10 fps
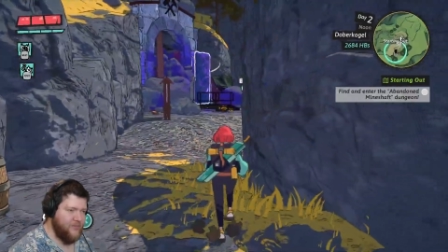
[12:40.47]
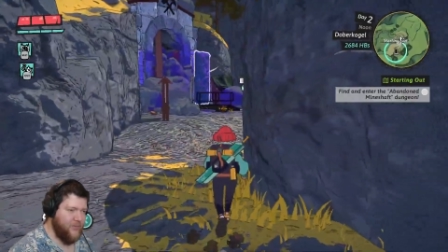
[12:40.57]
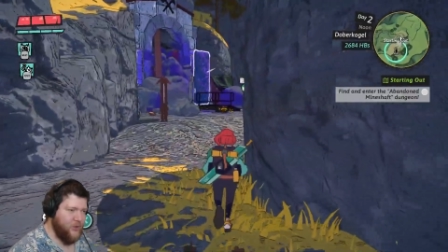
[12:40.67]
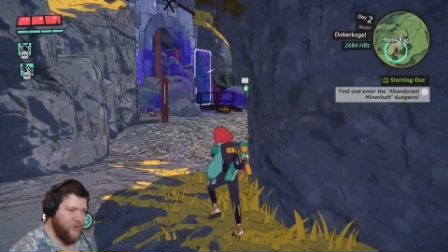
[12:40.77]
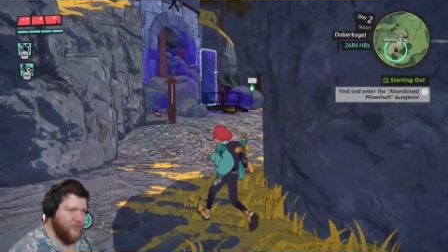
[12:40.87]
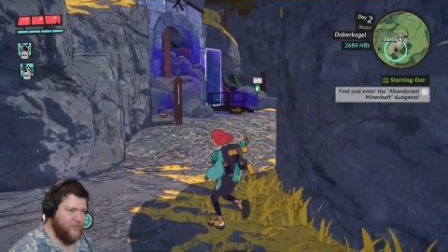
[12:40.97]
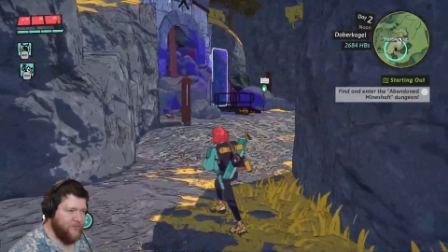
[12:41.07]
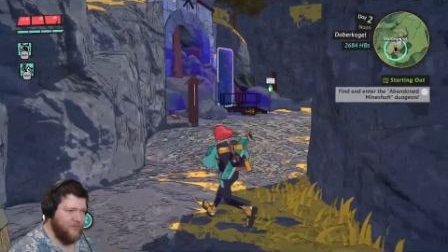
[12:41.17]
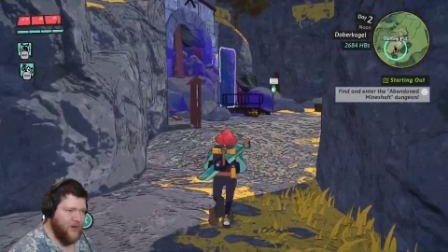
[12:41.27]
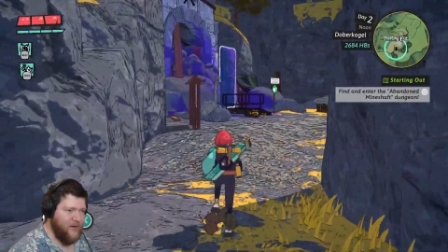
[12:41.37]
Nope.
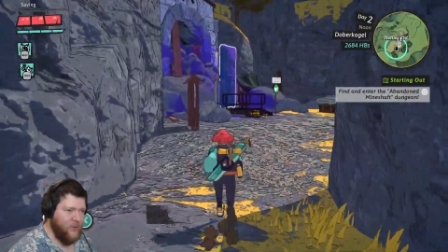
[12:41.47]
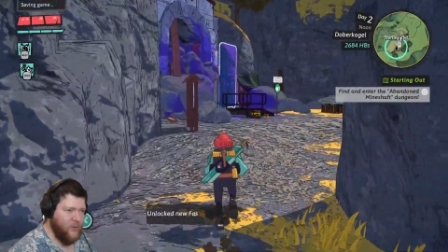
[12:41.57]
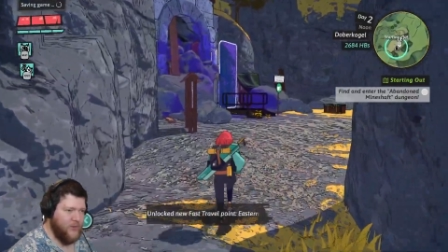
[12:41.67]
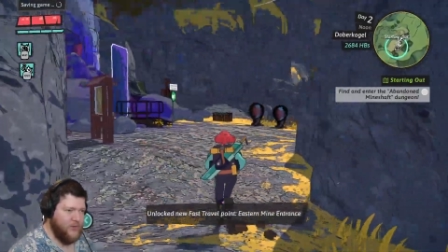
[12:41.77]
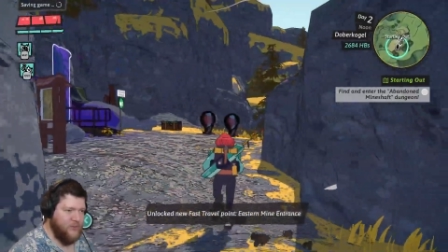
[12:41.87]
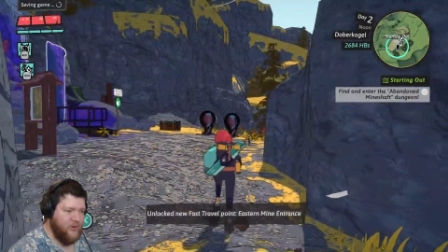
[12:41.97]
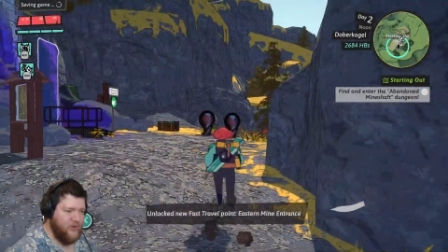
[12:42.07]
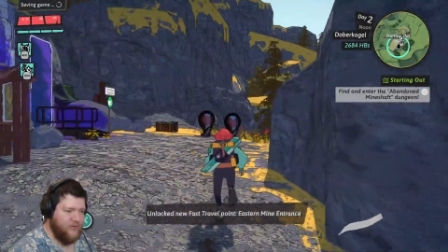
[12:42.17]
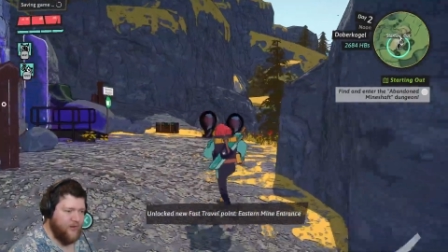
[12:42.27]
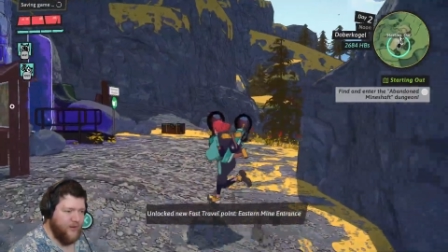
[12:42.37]
Apparently wood is immune
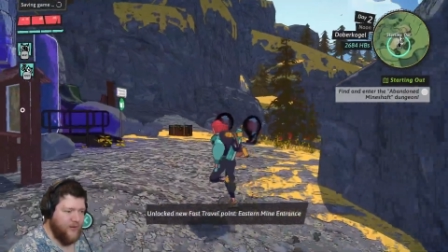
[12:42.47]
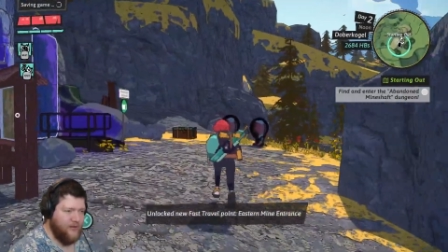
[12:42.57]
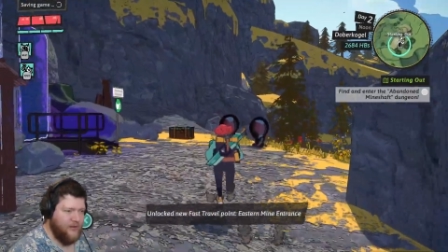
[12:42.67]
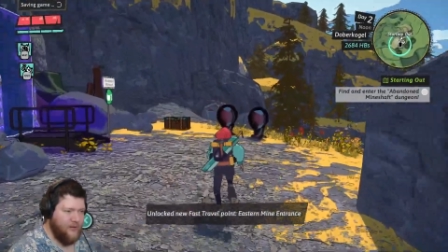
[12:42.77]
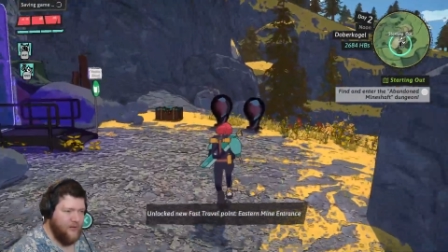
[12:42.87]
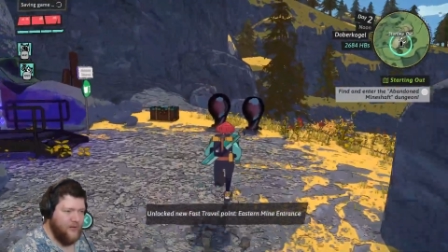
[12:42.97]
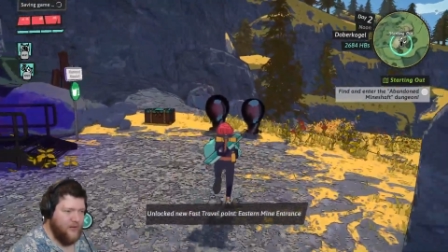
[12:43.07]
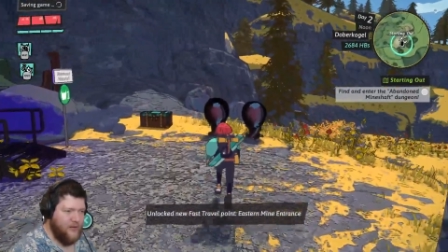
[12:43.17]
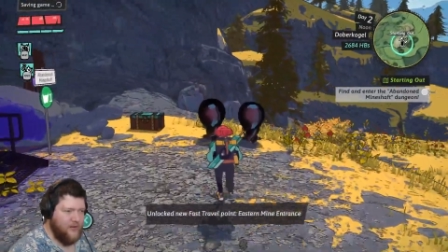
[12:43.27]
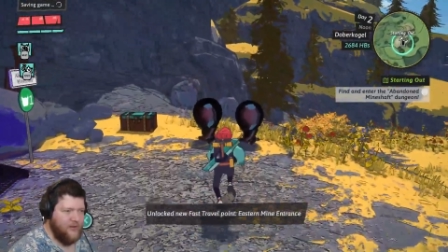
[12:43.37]
to fire.
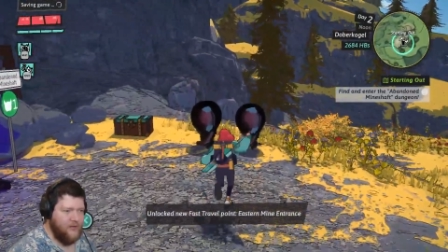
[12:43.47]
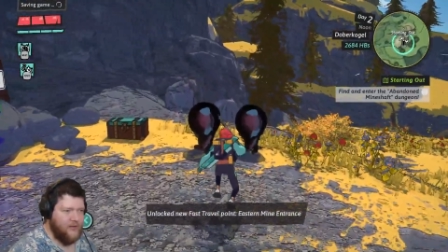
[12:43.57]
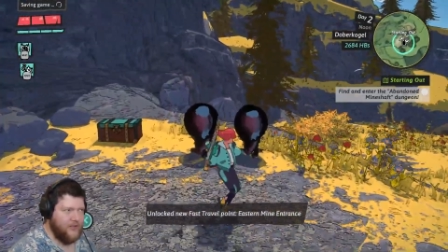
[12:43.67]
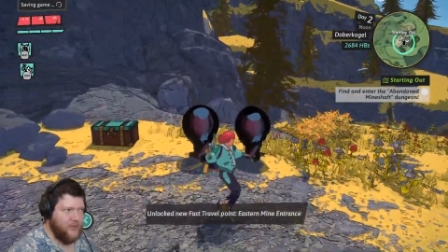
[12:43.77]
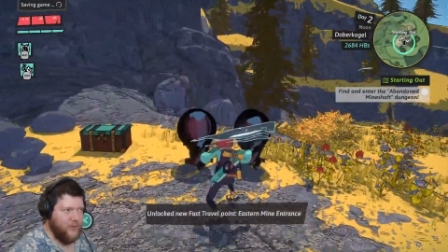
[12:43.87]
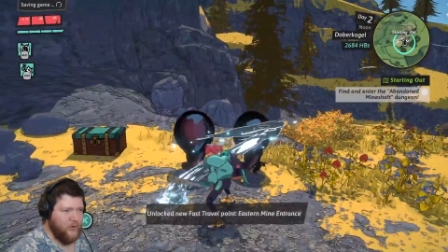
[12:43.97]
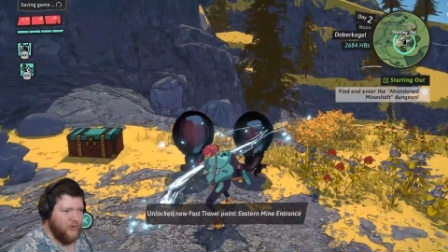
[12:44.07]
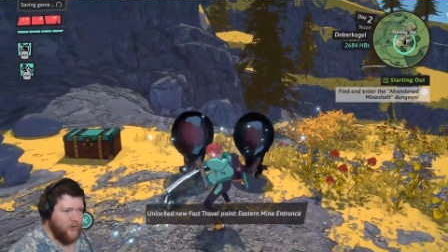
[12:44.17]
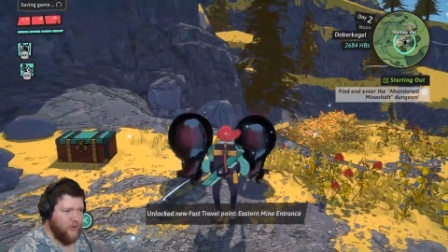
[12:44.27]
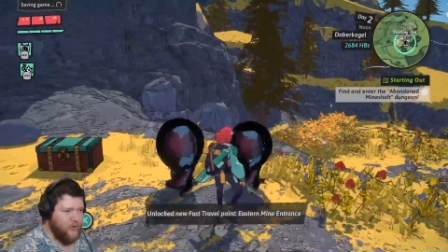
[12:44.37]
As we all
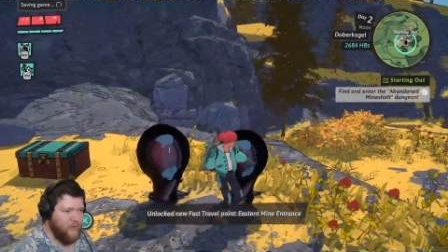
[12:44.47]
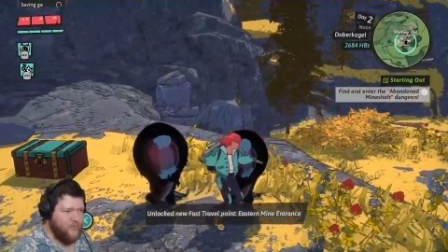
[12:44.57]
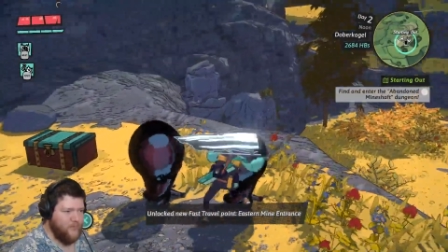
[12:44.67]
know.